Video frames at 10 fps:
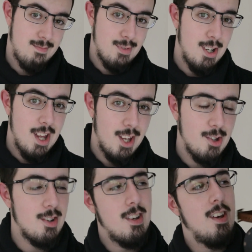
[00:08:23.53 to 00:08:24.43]
pretty
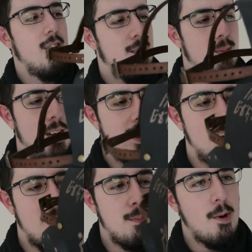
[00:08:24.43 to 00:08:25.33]
dang good, but in
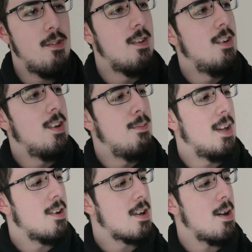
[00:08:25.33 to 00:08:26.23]
person you could be
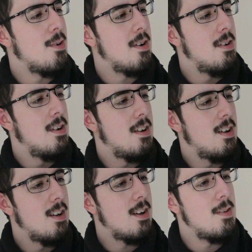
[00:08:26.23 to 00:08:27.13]
like, okay, well,
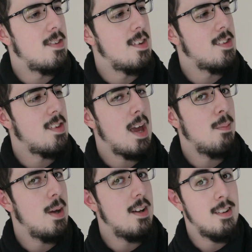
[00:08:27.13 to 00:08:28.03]
obviously this is
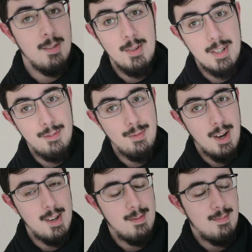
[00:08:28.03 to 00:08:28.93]
hand painted, which is
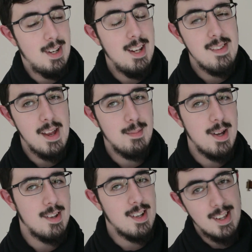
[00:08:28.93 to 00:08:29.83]
fine. It is hand
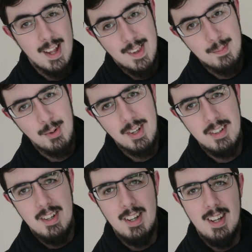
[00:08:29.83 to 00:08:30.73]
painted, and that's the point.
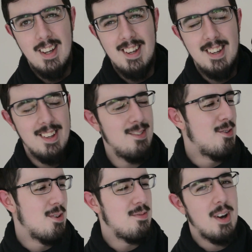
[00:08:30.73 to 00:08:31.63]
It
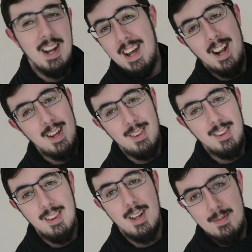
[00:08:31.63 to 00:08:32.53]
was really fun, and I
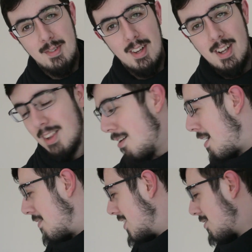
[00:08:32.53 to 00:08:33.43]
love
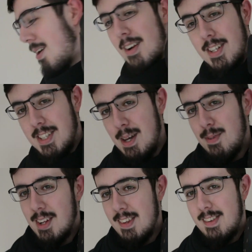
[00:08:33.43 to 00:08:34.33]
having this around. I just keep
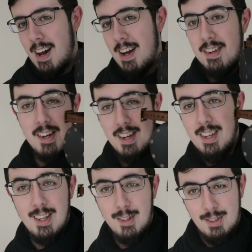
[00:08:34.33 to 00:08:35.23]
it on the side.
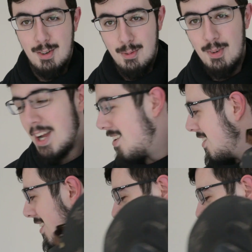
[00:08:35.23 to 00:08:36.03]
It looks great,